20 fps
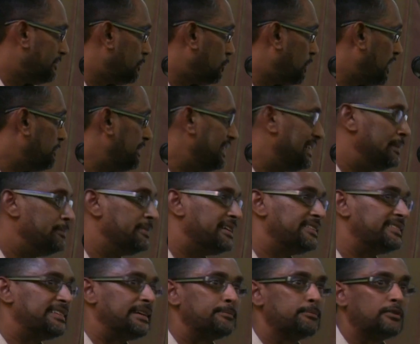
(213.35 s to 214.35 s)
YB Lim
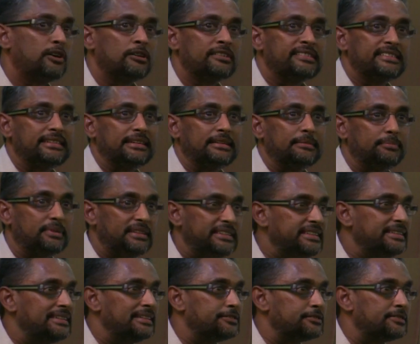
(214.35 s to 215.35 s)
Kit calls it a political